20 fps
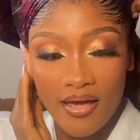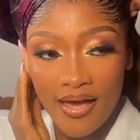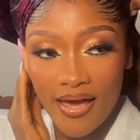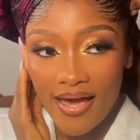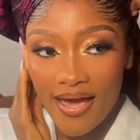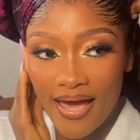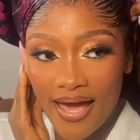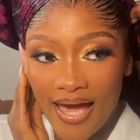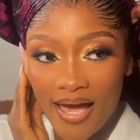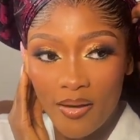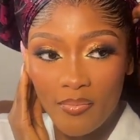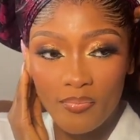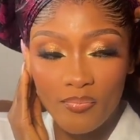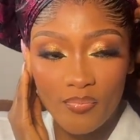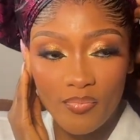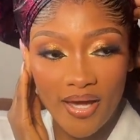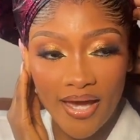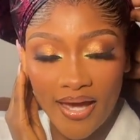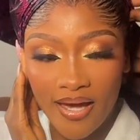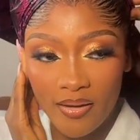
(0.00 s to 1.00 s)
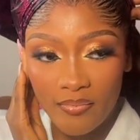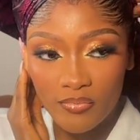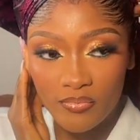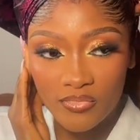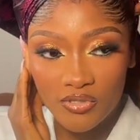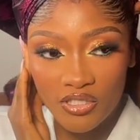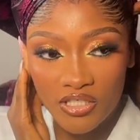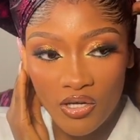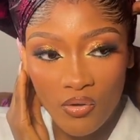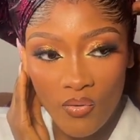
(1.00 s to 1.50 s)
I love you. So
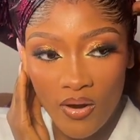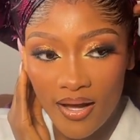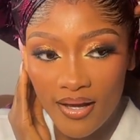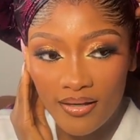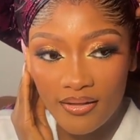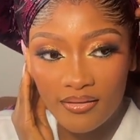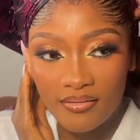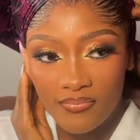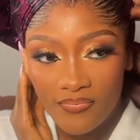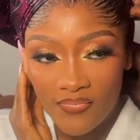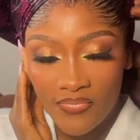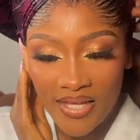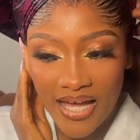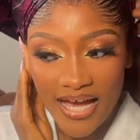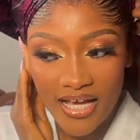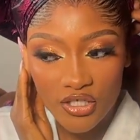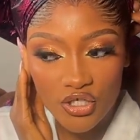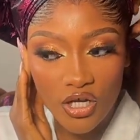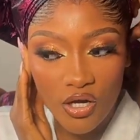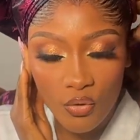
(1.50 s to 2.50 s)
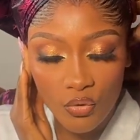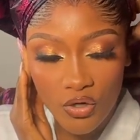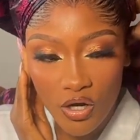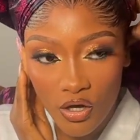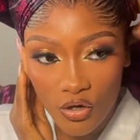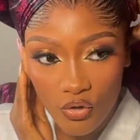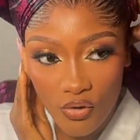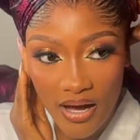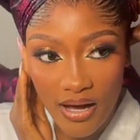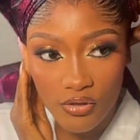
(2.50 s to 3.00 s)
quick
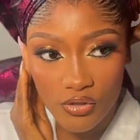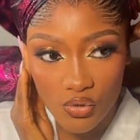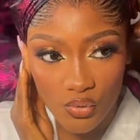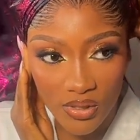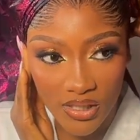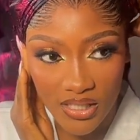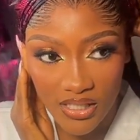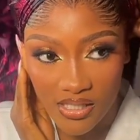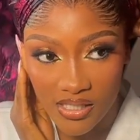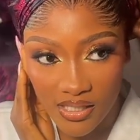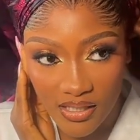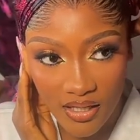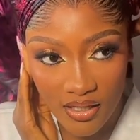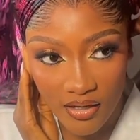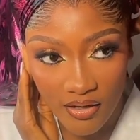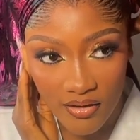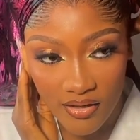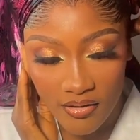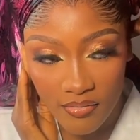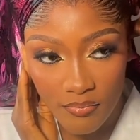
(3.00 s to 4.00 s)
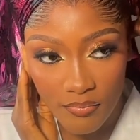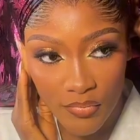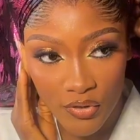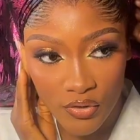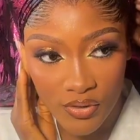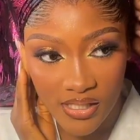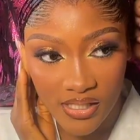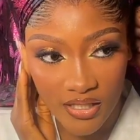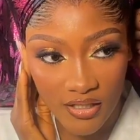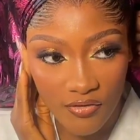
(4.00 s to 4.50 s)
one. So this is a trending
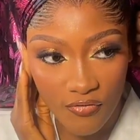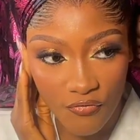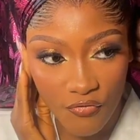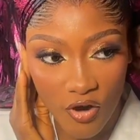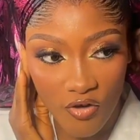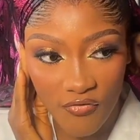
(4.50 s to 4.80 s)
style